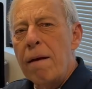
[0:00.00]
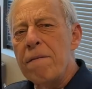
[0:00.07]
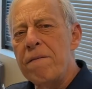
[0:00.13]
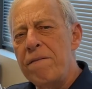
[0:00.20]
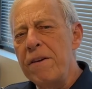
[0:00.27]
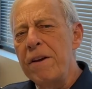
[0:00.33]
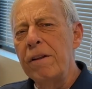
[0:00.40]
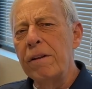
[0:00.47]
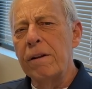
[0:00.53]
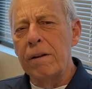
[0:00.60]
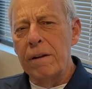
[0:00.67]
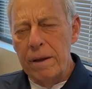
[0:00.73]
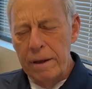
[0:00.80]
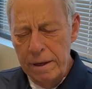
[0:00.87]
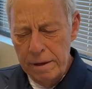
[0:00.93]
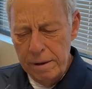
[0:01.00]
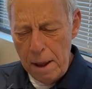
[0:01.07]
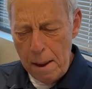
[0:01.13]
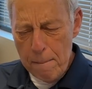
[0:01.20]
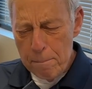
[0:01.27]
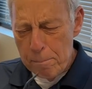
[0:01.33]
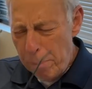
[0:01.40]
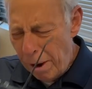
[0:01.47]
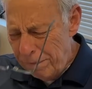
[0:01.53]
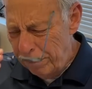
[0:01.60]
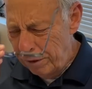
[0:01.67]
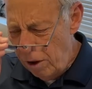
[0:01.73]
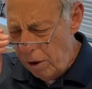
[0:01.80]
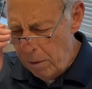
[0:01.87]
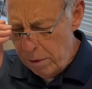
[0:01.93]
Phil in
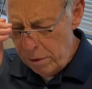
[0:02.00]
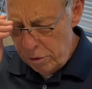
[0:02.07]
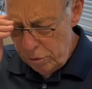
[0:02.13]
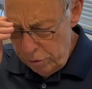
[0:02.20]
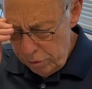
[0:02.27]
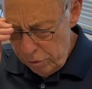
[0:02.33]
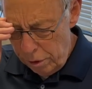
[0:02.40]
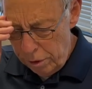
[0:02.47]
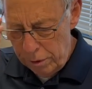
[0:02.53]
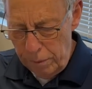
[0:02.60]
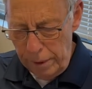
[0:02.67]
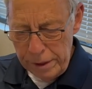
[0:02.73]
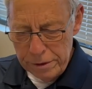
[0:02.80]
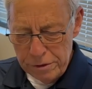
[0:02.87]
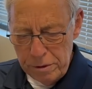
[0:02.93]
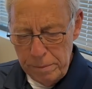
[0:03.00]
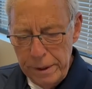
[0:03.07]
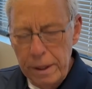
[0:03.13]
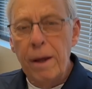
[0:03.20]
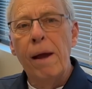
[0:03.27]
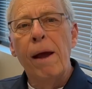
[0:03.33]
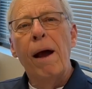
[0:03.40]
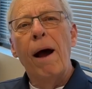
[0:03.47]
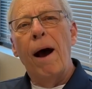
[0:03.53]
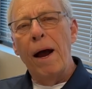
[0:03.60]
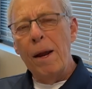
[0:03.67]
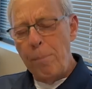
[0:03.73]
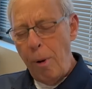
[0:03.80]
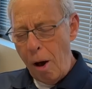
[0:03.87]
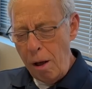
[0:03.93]
Buffalo, New York writes to me Hi,
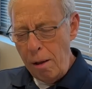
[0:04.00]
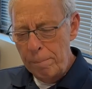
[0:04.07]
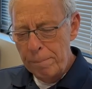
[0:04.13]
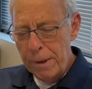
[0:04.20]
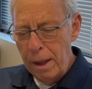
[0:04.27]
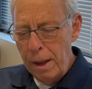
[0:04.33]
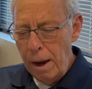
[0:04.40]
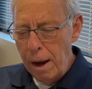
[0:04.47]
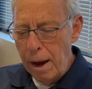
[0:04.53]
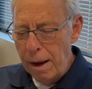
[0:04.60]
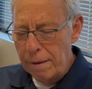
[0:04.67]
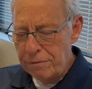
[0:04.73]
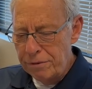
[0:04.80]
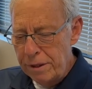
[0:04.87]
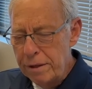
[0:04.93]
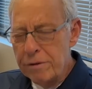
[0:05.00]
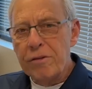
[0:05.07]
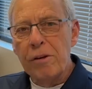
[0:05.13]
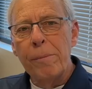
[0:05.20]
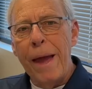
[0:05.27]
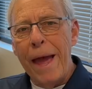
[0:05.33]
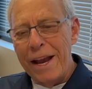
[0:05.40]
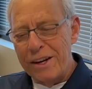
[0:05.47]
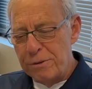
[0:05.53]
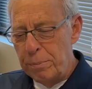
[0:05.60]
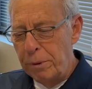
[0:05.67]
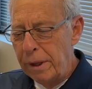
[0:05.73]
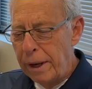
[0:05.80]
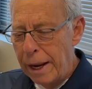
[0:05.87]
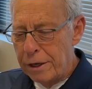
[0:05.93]
Paul. I've seen some
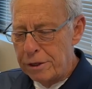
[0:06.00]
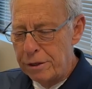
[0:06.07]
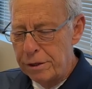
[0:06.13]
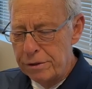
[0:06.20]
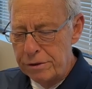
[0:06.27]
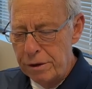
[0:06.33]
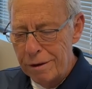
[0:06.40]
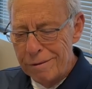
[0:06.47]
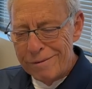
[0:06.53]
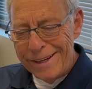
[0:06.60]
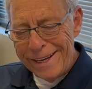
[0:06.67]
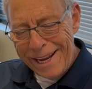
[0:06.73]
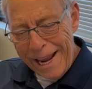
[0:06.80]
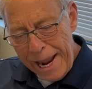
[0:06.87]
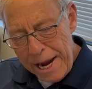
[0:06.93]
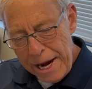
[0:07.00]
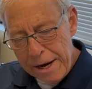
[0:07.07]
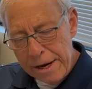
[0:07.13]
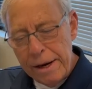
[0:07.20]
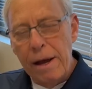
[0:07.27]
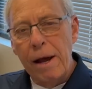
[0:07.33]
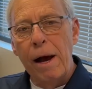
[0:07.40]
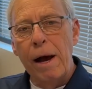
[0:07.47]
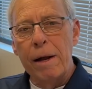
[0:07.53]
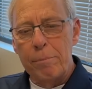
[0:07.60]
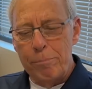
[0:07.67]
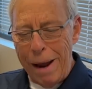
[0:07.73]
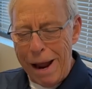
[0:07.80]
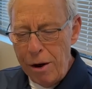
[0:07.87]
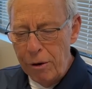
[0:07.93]
explanations of gain on
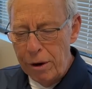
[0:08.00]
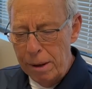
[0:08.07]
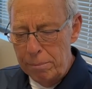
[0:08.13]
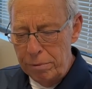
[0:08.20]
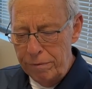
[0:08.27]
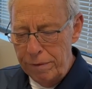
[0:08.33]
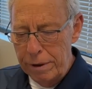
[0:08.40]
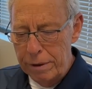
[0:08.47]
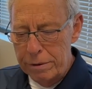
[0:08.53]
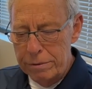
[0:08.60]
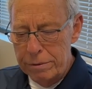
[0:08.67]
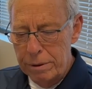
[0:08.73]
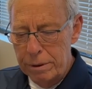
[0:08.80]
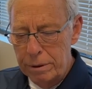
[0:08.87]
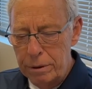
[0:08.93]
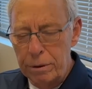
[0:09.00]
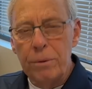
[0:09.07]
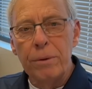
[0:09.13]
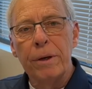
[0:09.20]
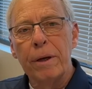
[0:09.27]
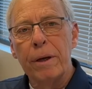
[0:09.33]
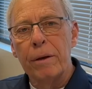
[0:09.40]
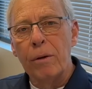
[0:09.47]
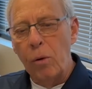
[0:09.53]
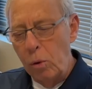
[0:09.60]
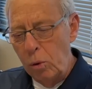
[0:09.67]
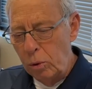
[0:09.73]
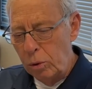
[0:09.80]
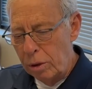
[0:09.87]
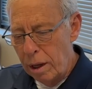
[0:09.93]
power amplifiers, including an
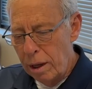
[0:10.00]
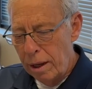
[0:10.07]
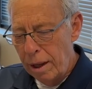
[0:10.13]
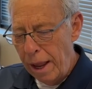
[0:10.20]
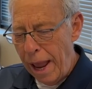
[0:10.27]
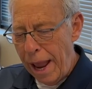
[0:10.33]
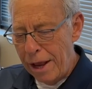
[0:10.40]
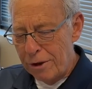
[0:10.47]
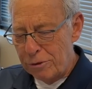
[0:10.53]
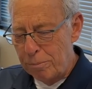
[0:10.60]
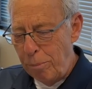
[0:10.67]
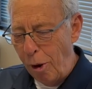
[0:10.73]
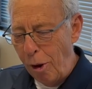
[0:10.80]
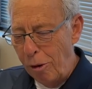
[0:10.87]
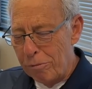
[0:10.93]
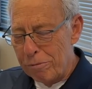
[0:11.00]
old Ask Paul